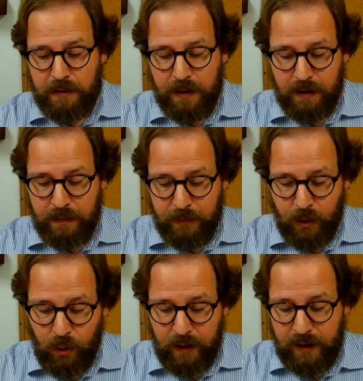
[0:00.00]
um,
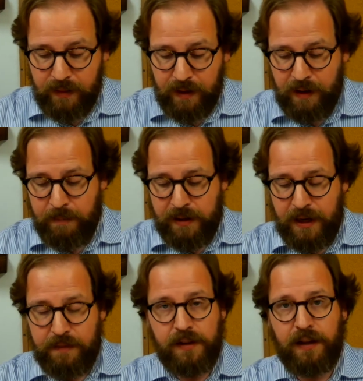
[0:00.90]
courting the
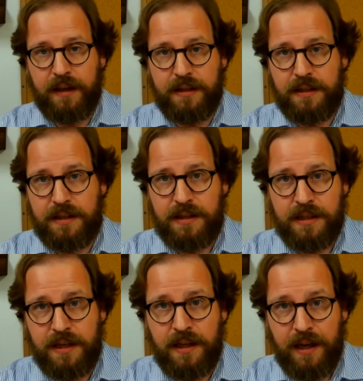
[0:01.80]
company of
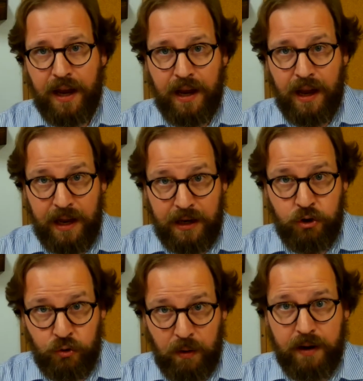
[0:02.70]
gluttons and,
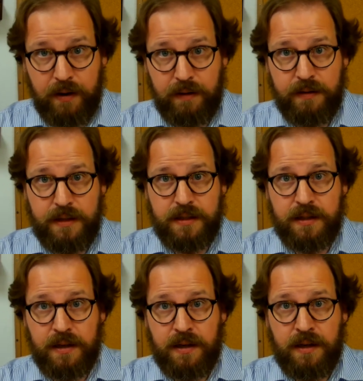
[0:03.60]
and
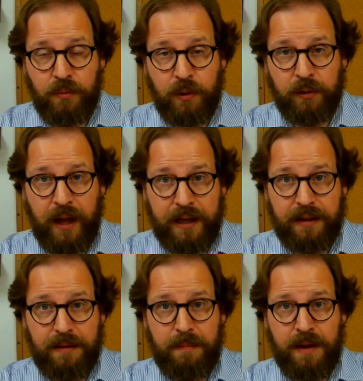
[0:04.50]
drunkards will
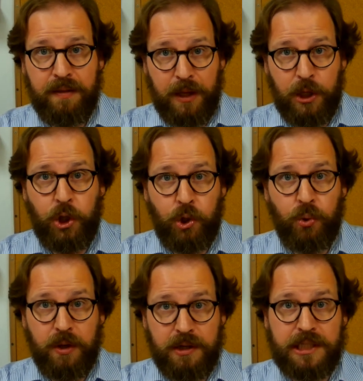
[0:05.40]
likely mean that you
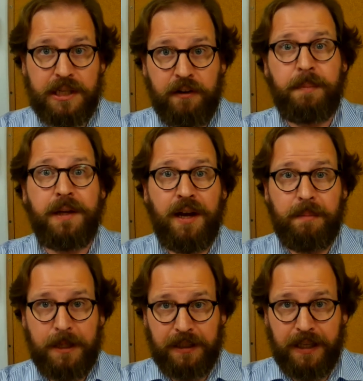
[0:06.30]
yourself
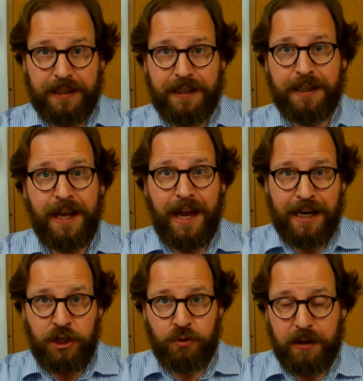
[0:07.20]
become a glutton
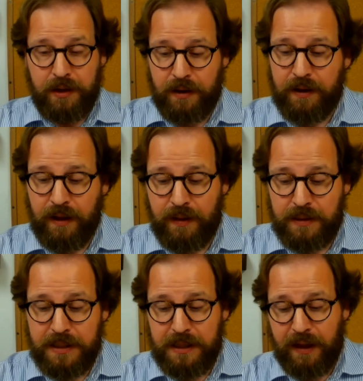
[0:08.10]
and a drunkard, and
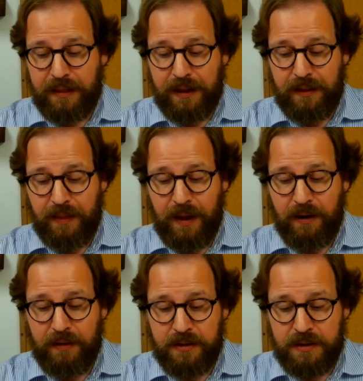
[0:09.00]
there's nothing
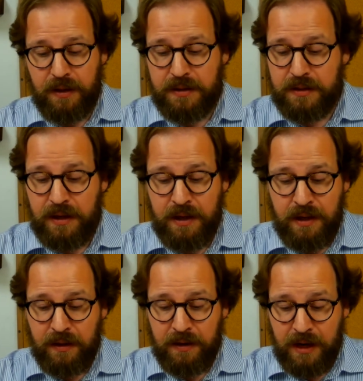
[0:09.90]
there. There's, there's,
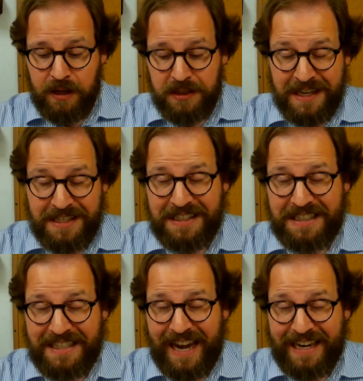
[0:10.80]
there, it's, it's a
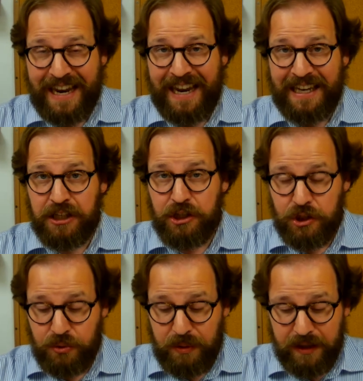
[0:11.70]
dead end
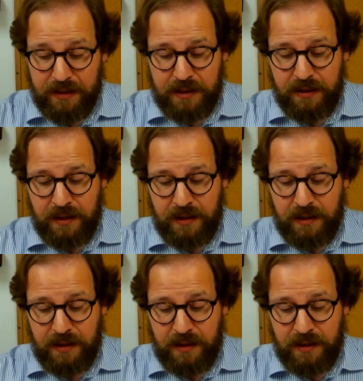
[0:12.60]
street.